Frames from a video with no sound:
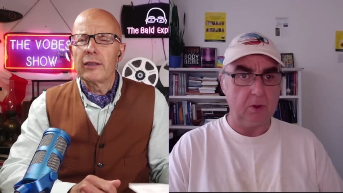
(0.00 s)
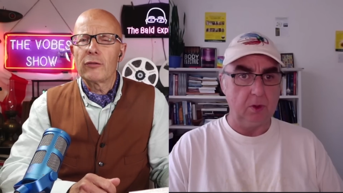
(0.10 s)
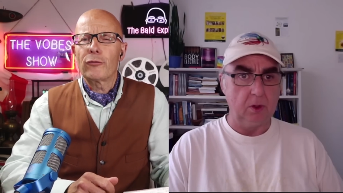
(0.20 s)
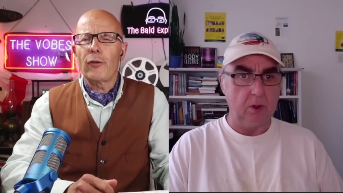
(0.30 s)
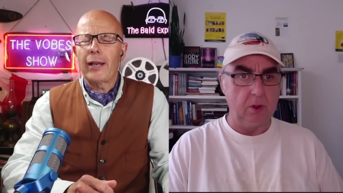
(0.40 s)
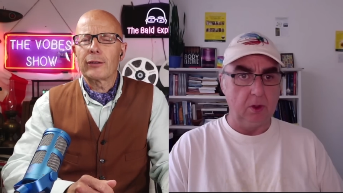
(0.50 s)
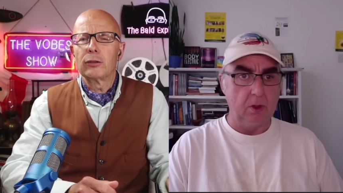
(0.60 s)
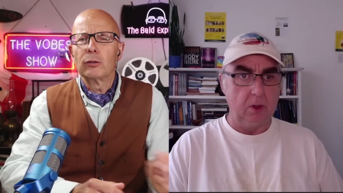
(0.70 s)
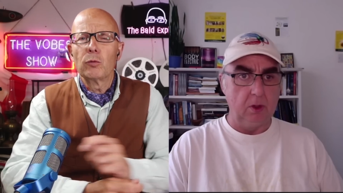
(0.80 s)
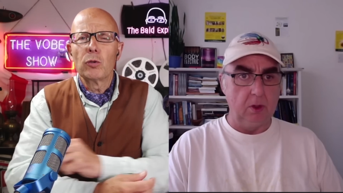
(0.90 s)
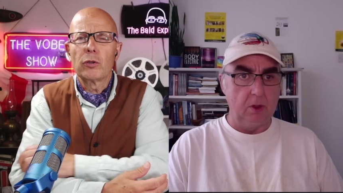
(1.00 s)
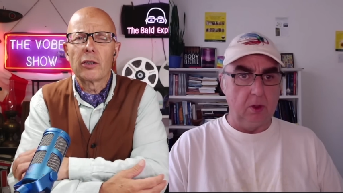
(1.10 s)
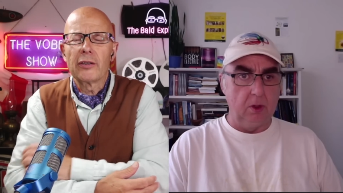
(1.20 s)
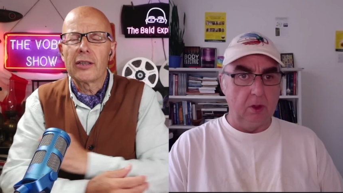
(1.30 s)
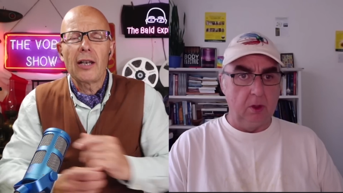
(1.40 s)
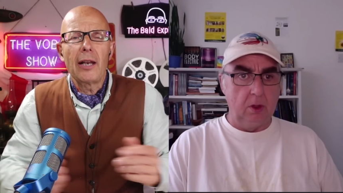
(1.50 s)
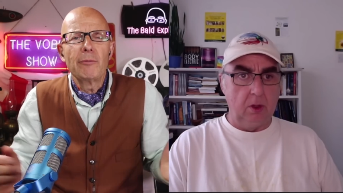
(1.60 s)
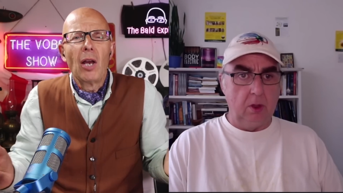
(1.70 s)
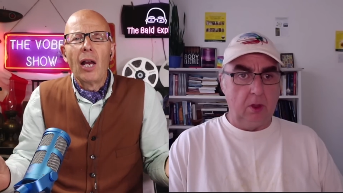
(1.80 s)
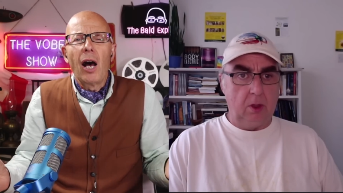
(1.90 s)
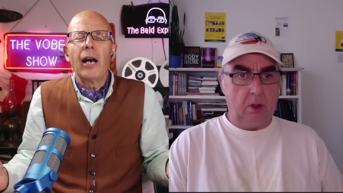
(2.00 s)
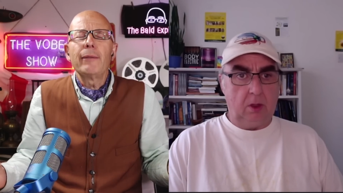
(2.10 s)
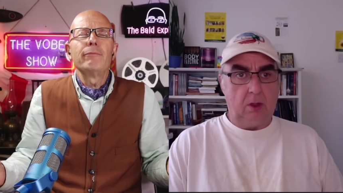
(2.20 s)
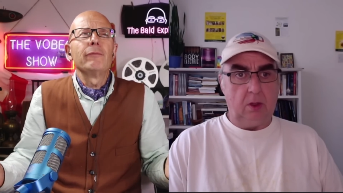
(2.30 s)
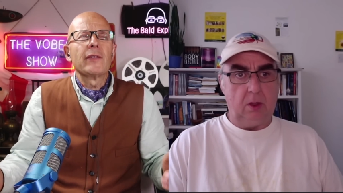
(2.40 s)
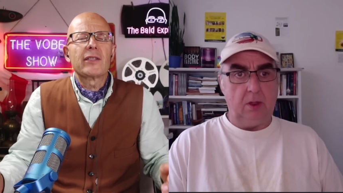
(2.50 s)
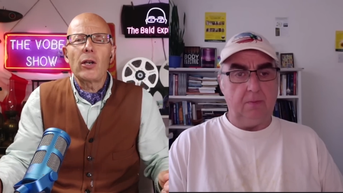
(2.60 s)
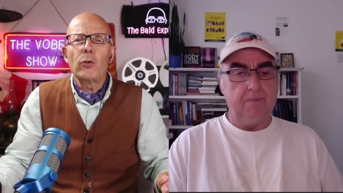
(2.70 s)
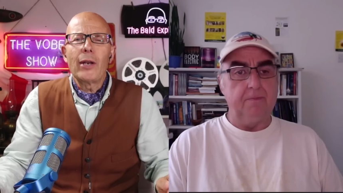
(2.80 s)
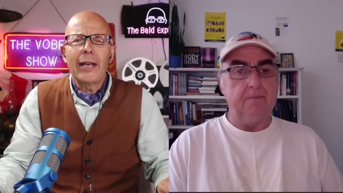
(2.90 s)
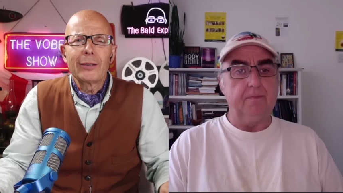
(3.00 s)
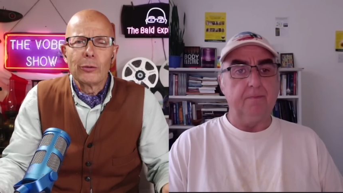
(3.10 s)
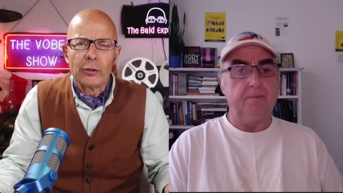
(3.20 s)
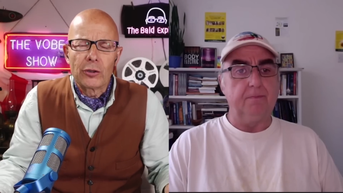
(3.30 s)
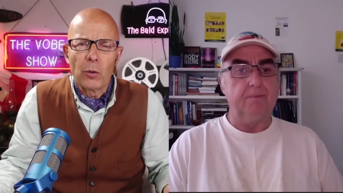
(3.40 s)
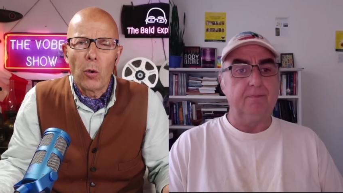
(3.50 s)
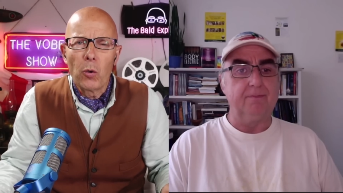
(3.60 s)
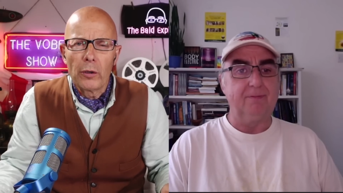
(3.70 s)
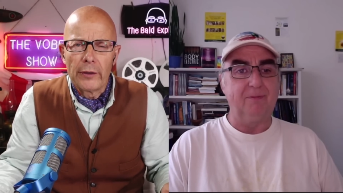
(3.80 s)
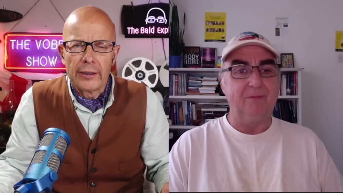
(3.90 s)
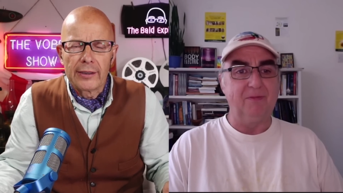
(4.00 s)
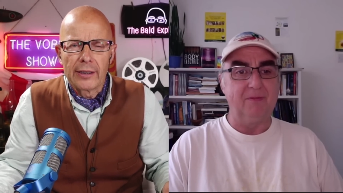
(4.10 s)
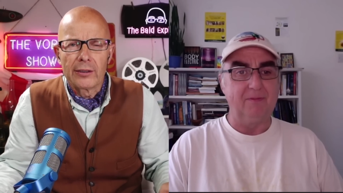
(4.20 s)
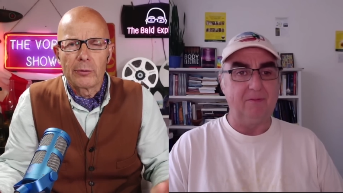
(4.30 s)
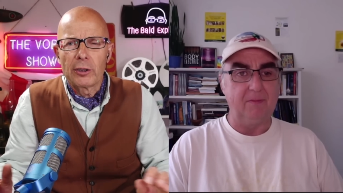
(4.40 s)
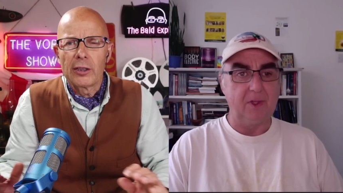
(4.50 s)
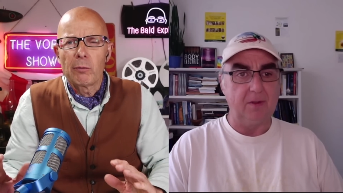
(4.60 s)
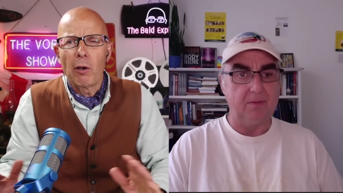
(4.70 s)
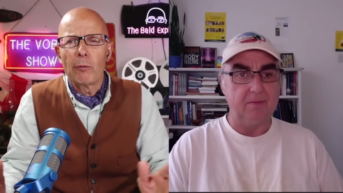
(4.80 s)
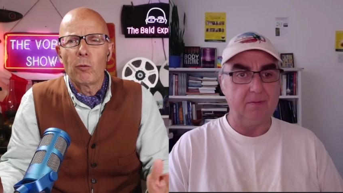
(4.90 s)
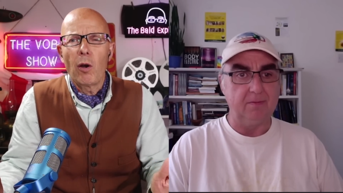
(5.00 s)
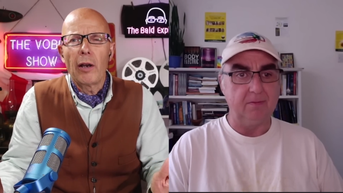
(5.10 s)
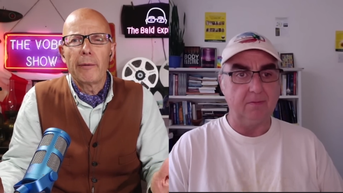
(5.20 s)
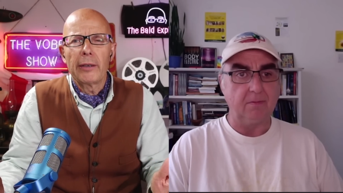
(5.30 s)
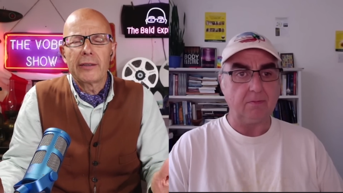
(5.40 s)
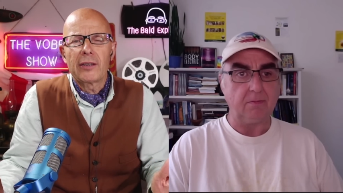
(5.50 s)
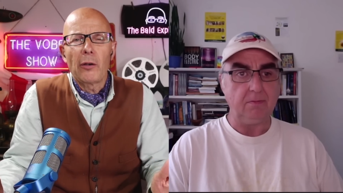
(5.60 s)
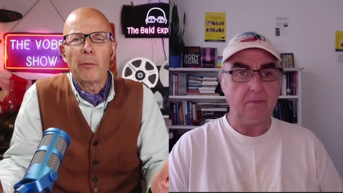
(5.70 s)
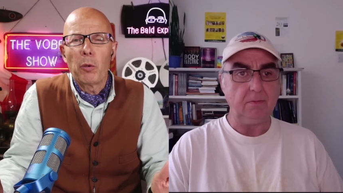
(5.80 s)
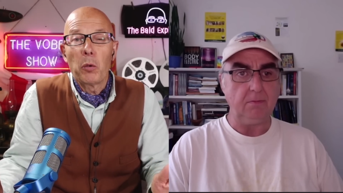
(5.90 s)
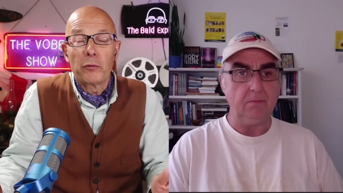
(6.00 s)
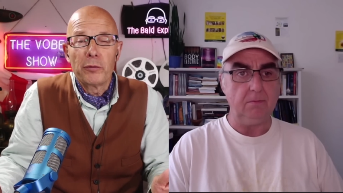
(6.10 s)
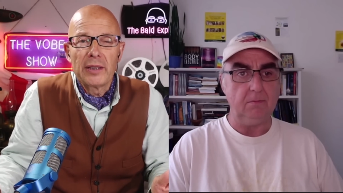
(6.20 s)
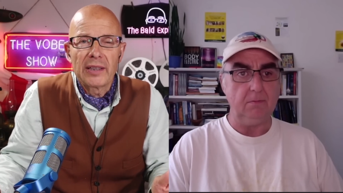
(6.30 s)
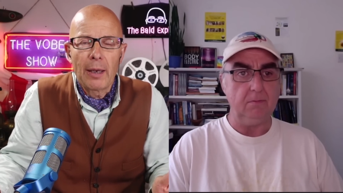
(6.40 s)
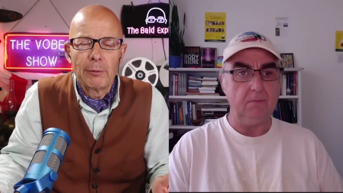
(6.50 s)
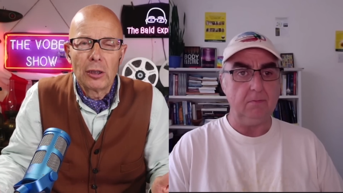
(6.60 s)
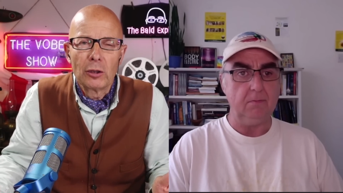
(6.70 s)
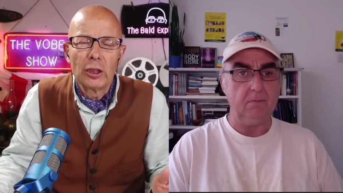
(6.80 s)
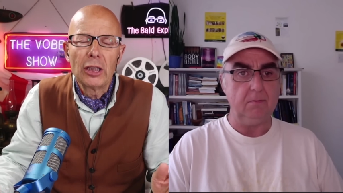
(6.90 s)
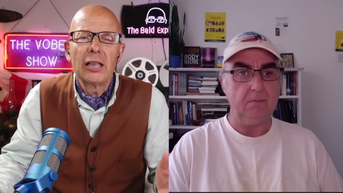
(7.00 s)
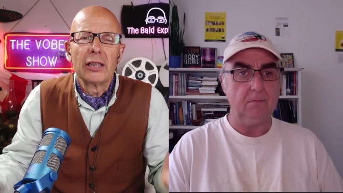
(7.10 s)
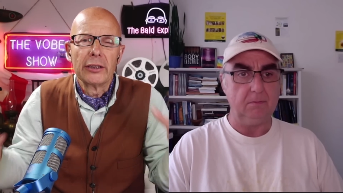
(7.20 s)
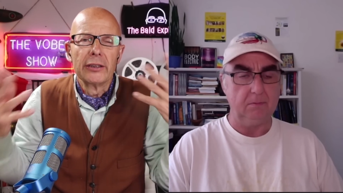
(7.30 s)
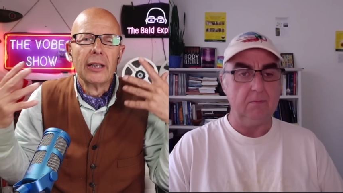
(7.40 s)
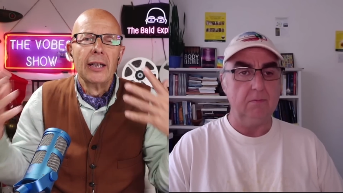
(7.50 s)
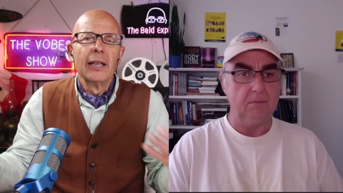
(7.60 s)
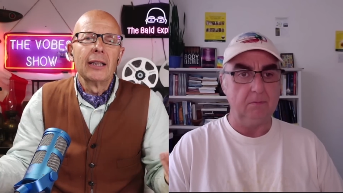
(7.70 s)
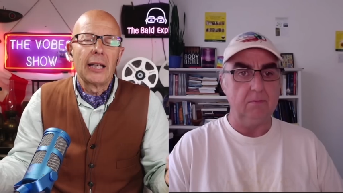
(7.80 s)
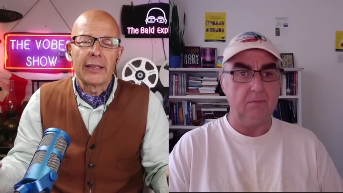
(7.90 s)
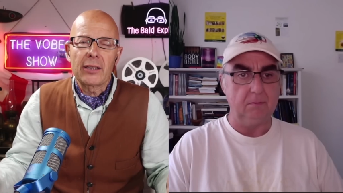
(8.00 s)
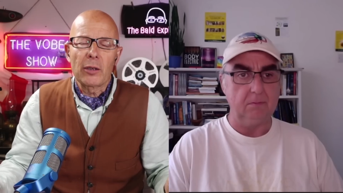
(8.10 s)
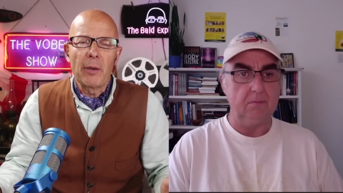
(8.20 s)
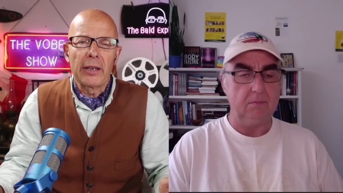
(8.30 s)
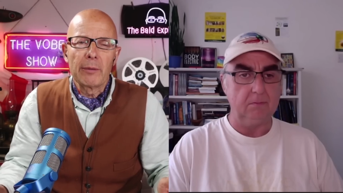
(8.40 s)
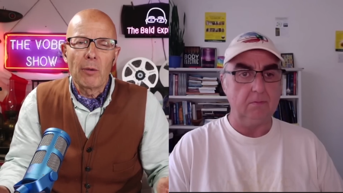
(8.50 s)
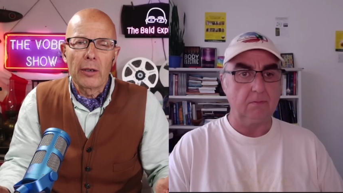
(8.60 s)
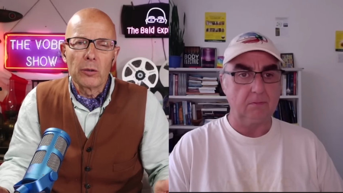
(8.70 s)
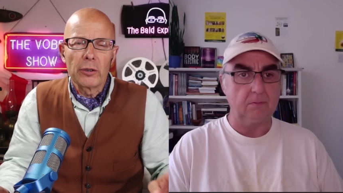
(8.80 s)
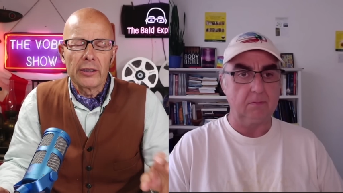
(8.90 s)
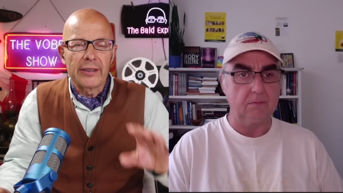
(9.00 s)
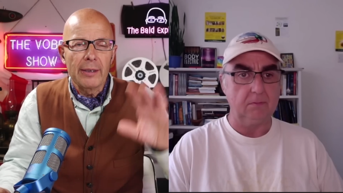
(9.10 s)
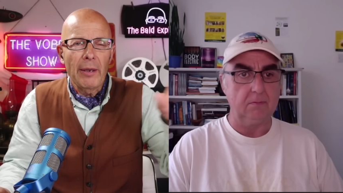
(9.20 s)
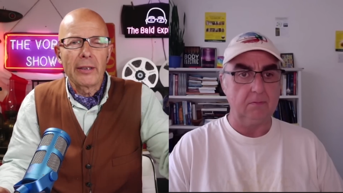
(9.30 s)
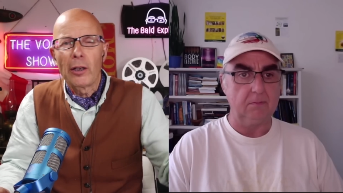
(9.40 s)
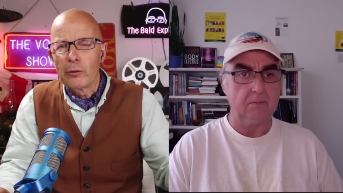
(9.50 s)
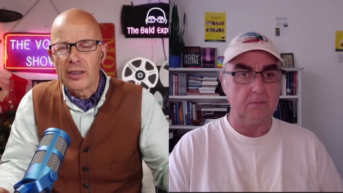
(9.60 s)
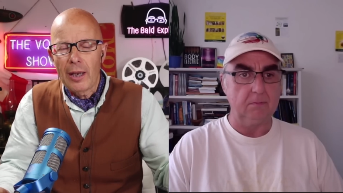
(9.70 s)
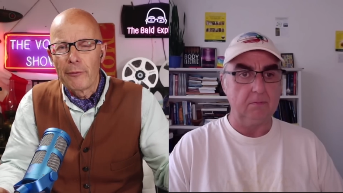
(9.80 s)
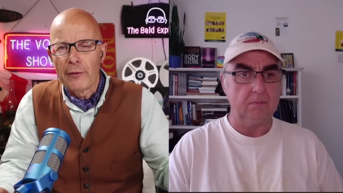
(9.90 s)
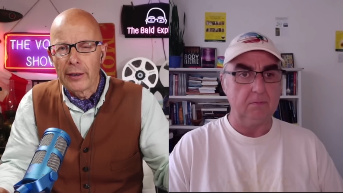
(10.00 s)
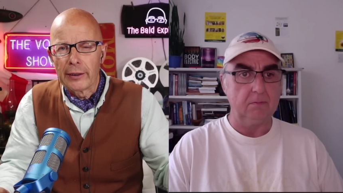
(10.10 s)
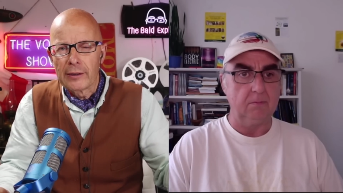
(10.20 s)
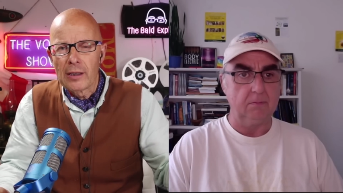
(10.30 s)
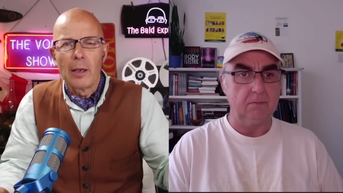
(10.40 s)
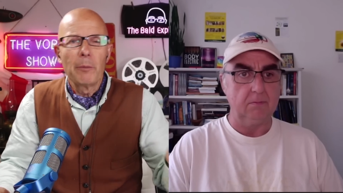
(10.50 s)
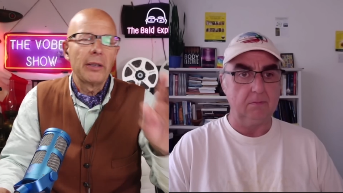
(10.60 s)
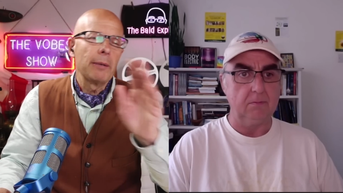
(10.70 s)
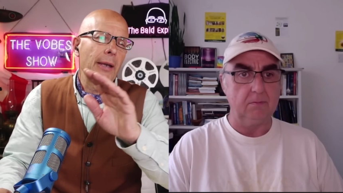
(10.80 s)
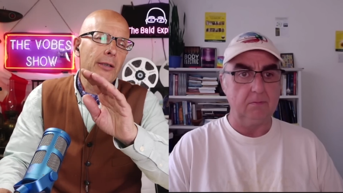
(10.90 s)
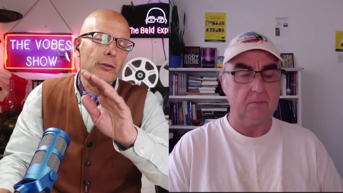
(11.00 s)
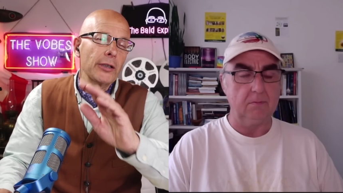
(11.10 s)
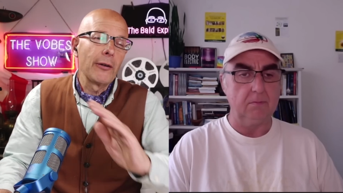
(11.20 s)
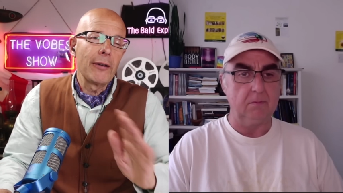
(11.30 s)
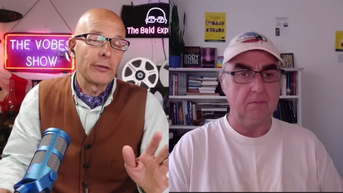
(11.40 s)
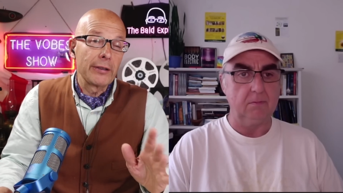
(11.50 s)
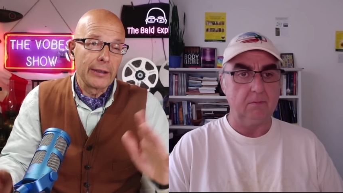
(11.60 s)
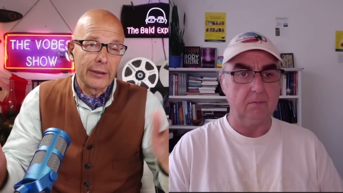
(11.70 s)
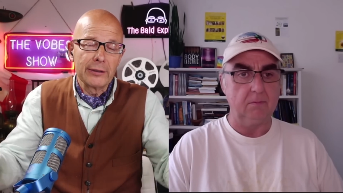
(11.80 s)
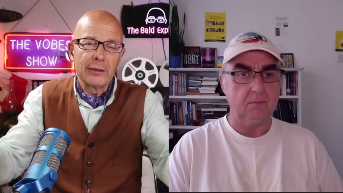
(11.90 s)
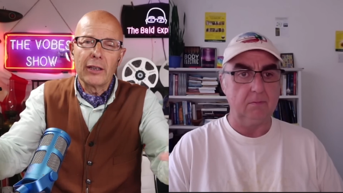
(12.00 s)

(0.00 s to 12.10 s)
Speaker 1: What is fractal water? You see, I'm I'm so ignorant to all of these things, which is what why it's so important for me to come along and learn. Like so many of my audience, they may know some things, but they may not know everything,